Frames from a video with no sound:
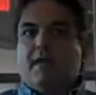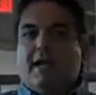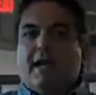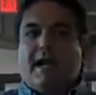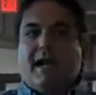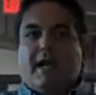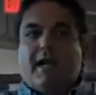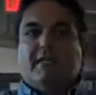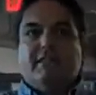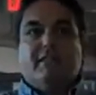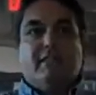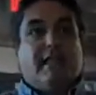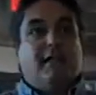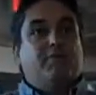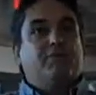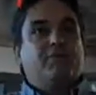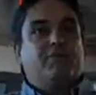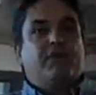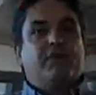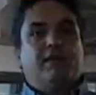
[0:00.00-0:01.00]
and his name
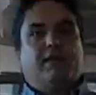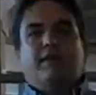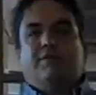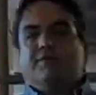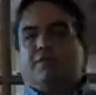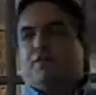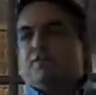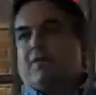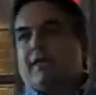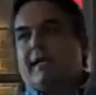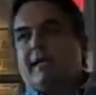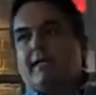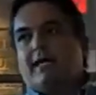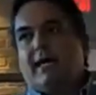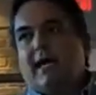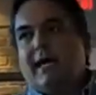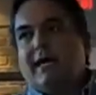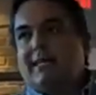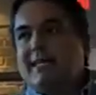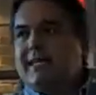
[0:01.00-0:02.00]
was Cliff, great
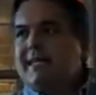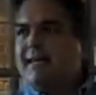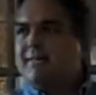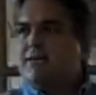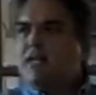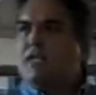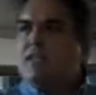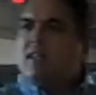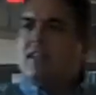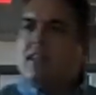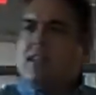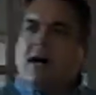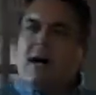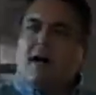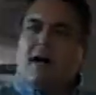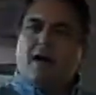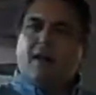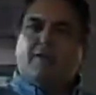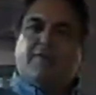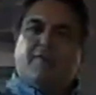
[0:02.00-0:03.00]
guy, and he gave me a
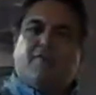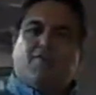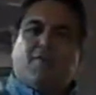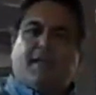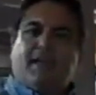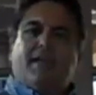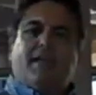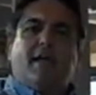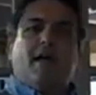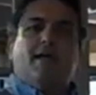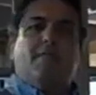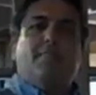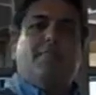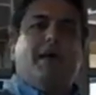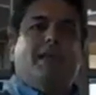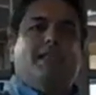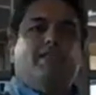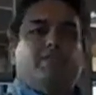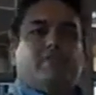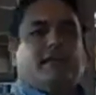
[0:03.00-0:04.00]
lot of great
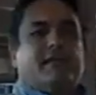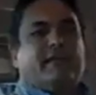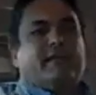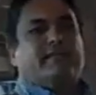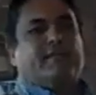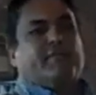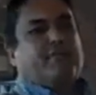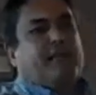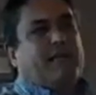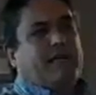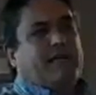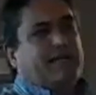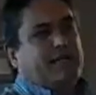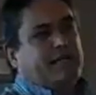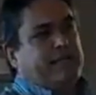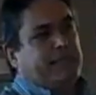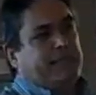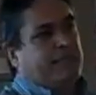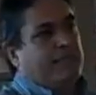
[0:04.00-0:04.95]
mentoring information.